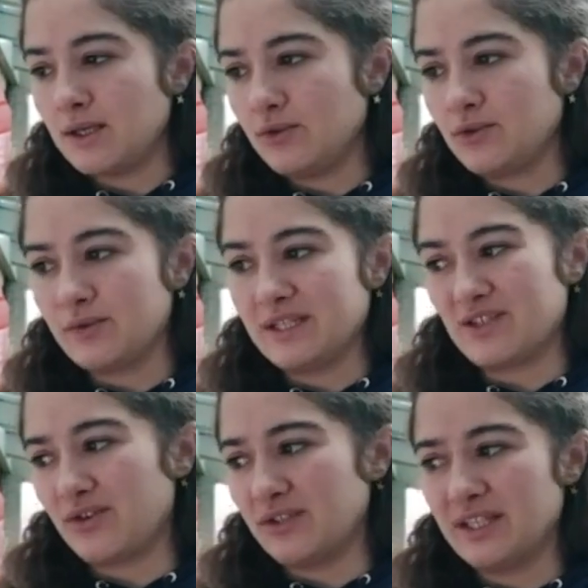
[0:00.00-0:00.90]
Also, he's
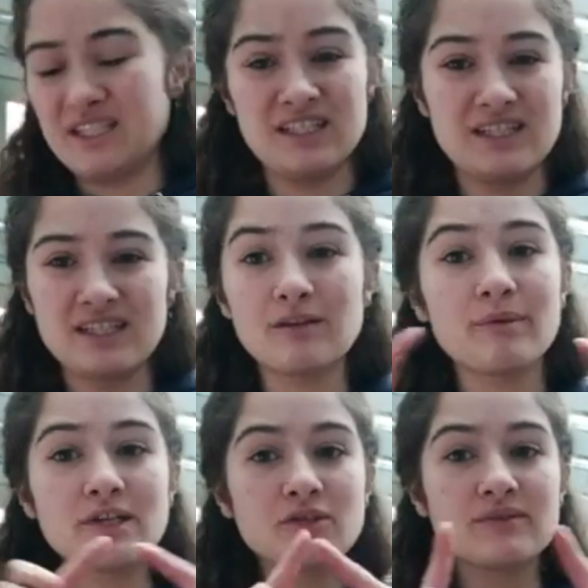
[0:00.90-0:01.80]
got a little
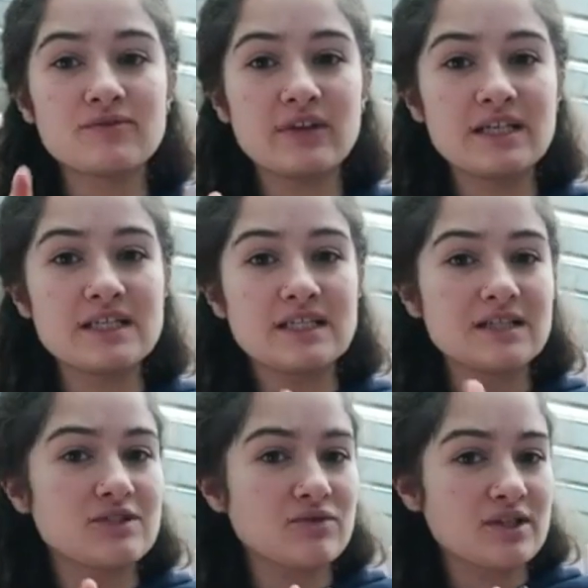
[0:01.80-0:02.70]
picture of his face.
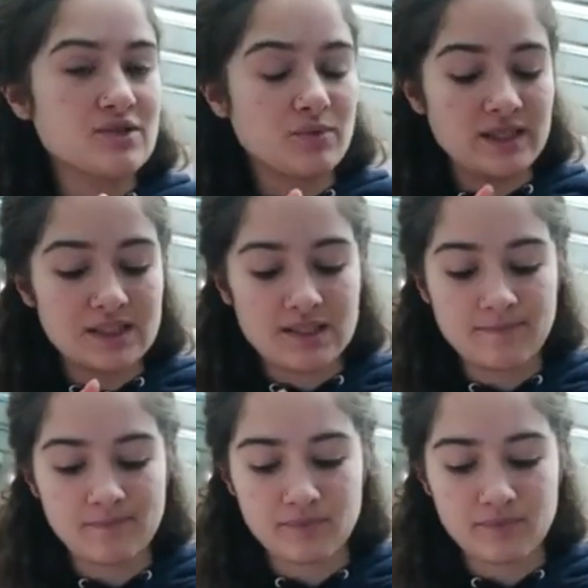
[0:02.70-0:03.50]
It's really sweet.